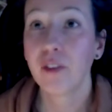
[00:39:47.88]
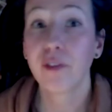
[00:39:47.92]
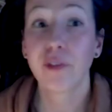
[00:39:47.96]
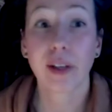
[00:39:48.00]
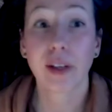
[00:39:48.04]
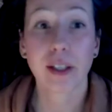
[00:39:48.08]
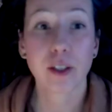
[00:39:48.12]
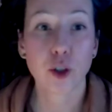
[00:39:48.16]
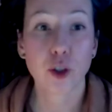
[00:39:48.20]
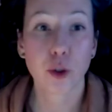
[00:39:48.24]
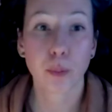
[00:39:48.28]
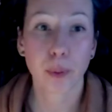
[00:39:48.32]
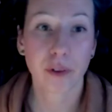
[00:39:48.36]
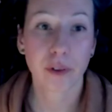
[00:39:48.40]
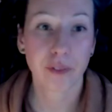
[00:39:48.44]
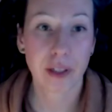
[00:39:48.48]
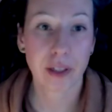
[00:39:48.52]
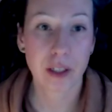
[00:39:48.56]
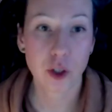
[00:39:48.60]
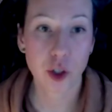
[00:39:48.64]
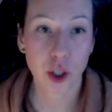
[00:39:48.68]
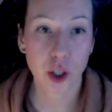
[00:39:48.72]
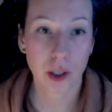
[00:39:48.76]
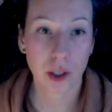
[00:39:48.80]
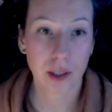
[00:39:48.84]
infection
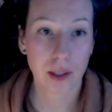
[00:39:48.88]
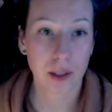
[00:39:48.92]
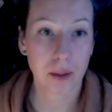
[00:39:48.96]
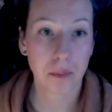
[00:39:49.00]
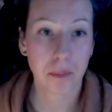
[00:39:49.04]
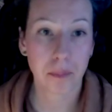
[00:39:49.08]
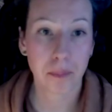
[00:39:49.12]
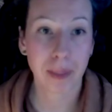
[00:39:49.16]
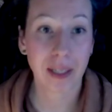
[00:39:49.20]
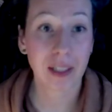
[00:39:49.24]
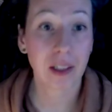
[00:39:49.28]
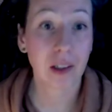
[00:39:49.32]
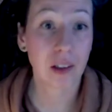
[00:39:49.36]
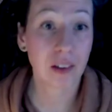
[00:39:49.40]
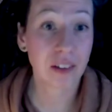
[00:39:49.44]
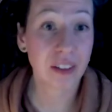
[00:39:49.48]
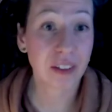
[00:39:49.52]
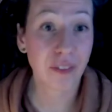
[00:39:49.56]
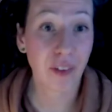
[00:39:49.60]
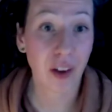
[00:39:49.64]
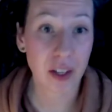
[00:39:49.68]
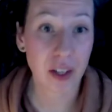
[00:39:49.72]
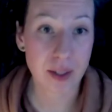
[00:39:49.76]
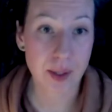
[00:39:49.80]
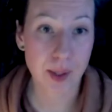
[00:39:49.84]
prevention in medical
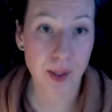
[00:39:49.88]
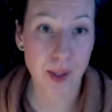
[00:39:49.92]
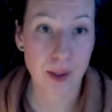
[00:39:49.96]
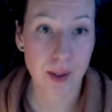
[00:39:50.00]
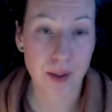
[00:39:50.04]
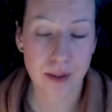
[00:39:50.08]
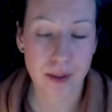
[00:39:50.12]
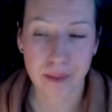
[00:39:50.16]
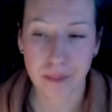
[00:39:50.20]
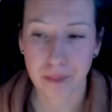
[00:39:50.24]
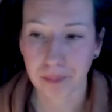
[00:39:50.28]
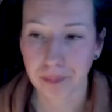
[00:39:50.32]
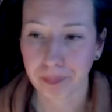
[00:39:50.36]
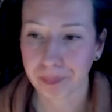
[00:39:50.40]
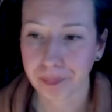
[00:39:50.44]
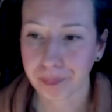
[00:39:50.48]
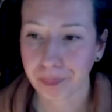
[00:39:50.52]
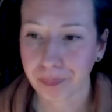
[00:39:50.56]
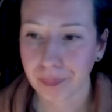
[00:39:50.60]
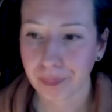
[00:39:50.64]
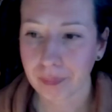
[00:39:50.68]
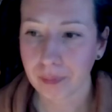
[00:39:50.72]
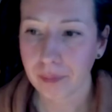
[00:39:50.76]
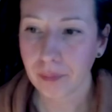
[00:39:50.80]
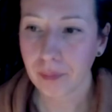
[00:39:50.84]
devices.
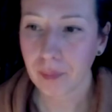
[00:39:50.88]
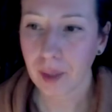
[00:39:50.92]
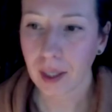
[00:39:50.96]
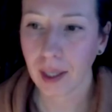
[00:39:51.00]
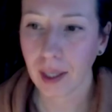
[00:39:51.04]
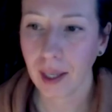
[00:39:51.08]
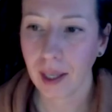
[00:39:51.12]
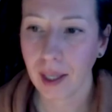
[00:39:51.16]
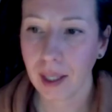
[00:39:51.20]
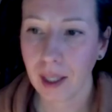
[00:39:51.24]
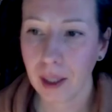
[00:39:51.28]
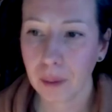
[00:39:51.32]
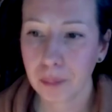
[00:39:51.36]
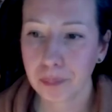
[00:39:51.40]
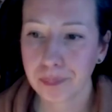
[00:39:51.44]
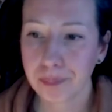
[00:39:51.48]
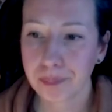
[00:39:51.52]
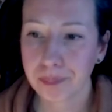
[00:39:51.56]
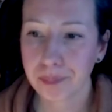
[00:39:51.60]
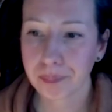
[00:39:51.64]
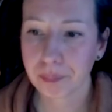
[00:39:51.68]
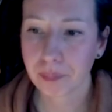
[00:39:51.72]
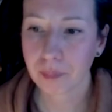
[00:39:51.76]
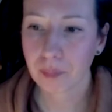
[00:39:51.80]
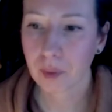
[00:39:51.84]

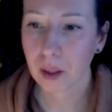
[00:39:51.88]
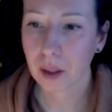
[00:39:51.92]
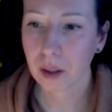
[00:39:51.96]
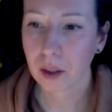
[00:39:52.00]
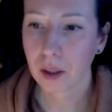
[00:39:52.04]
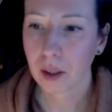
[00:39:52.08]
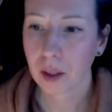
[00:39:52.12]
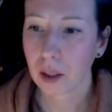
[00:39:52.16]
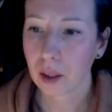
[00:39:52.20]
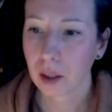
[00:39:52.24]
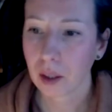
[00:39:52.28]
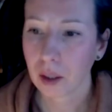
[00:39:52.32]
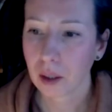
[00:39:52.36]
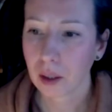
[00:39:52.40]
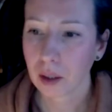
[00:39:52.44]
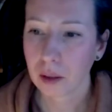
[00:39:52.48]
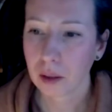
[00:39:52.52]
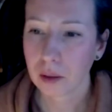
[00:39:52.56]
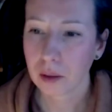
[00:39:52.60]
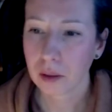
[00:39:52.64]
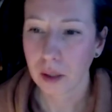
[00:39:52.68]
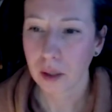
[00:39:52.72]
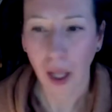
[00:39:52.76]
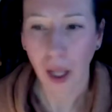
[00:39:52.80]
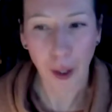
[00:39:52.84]

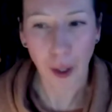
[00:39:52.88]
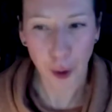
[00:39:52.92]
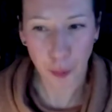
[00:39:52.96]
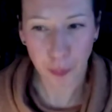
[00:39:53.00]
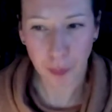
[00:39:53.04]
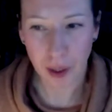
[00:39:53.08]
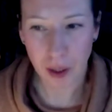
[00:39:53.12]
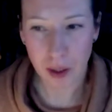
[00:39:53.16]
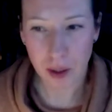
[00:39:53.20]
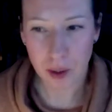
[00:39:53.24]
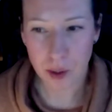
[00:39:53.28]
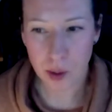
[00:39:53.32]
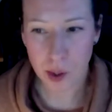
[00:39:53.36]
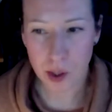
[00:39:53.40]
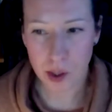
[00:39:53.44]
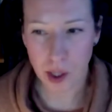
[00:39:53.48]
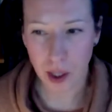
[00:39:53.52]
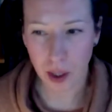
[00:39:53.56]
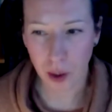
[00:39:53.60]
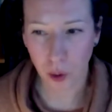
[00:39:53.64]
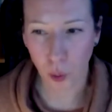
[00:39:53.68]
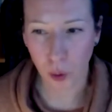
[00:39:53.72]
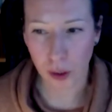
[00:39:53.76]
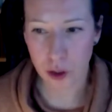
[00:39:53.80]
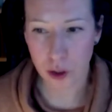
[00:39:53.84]
I hope that answers
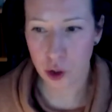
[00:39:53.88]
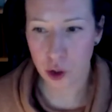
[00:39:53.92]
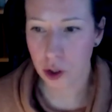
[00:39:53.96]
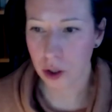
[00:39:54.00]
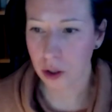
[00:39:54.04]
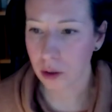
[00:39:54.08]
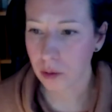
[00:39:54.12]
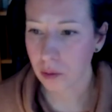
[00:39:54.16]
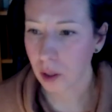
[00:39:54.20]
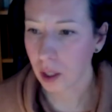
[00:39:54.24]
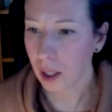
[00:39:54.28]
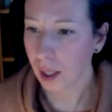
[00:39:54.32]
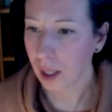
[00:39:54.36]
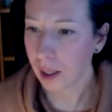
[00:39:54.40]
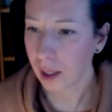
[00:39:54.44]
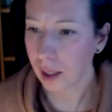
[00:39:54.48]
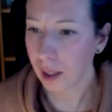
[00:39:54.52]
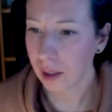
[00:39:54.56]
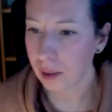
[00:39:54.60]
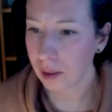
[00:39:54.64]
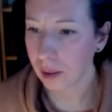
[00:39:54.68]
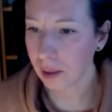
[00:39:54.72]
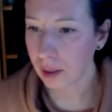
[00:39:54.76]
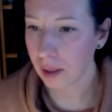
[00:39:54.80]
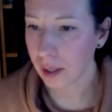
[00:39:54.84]
that question.
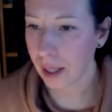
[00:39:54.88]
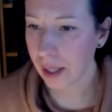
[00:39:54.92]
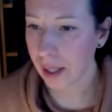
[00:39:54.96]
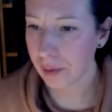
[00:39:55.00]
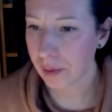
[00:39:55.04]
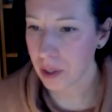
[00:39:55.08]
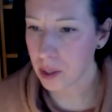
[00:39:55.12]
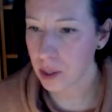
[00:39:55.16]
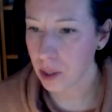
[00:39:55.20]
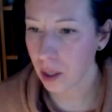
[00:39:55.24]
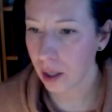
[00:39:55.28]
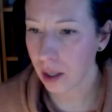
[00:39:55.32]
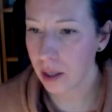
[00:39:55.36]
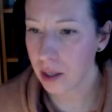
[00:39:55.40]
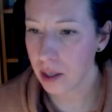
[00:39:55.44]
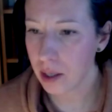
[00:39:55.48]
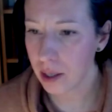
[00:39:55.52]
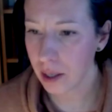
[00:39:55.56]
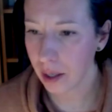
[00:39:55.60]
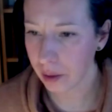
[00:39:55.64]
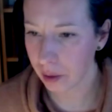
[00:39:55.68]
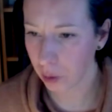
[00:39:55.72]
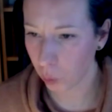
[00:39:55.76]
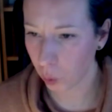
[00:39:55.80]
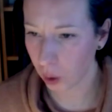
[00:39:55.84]
And there is
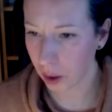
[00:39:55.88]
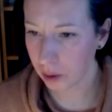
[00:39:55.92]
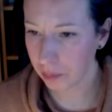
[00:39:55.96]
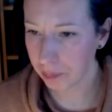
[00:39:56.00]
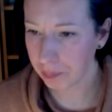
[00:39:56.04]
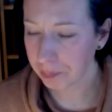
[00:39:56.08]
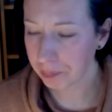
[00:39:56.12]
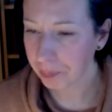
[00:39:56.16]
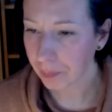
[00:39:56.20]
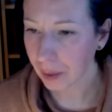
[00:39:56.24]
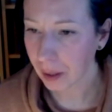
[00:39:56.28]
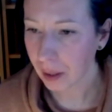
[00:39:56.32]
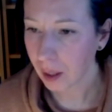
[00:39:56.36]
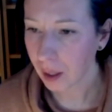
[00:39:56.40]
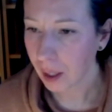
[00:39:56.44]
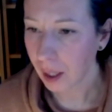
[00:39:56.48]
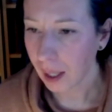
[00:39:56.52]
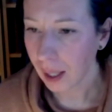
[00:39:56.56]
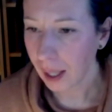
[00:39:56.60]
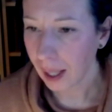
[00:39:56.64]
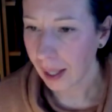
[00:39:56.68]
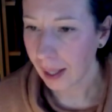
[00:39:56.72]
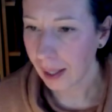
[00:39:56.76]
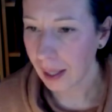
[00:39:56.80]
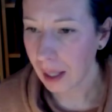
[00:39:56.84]
another one.
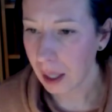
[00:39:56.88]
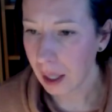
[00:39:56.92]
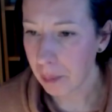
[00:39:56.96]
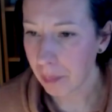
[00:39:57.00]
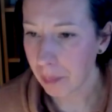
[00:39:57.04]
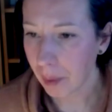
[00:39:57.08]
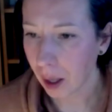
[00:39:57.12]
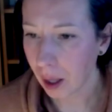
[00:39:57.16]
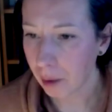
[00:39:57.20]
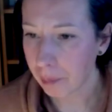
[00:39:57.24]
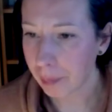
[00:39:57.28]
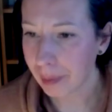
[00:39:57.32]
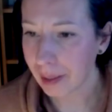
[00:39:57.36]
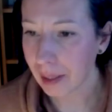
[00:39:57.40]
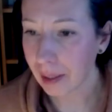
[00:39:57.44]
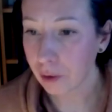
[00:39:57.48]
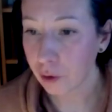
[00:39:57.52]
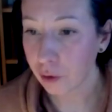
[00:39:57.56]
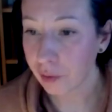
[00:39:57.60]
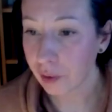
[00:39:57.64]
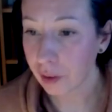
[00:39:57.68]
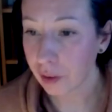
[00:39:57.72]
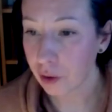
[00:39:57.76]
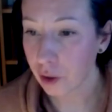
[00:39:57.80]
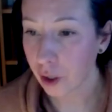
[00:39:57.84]
I've been
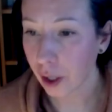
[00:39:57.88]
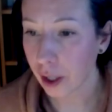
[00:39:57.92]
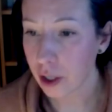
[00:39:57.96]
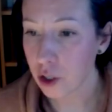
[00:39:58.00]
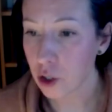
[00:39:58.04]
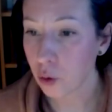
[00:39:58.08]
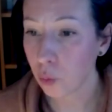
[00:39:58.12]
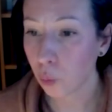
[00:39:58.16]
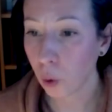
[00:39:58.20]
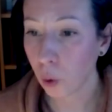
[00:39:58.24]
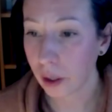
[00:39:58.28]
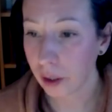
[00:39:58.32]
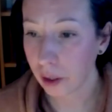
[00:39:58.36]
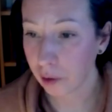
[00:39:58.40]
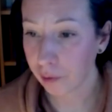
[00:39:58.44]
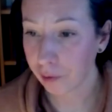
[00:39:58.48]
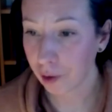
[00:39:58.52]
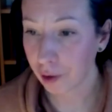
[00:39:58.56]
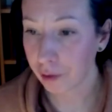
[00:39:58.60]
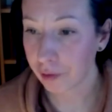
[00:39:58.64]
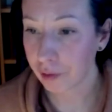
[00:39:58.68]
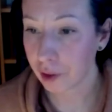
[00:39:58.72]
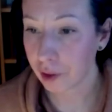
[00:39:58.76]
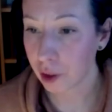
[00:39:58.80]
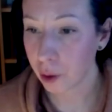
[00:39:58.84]
out of education working
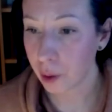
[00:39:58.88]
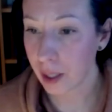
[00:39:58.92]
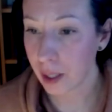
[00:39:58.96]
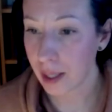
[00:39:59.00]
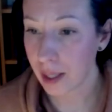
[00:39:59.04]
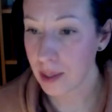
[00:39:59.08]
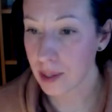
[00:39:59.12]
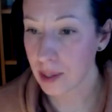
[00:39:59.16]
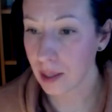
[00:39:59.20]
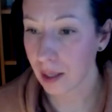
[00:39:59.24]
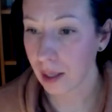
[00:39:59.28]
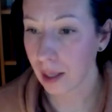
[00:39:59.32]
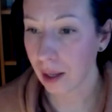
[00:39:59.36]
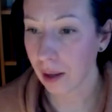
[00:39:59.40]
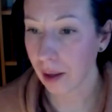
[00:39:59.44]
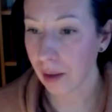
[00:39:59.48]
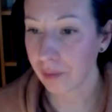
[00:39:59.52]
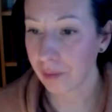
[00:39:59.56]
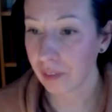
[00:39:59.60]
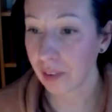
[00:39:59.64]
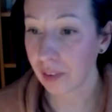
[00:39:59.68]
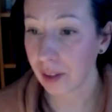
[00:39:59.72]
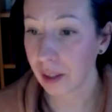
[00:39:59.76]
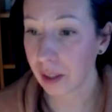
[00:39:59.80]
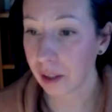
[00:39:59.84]
for a few years, and I
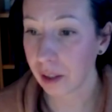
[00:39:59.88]
haven't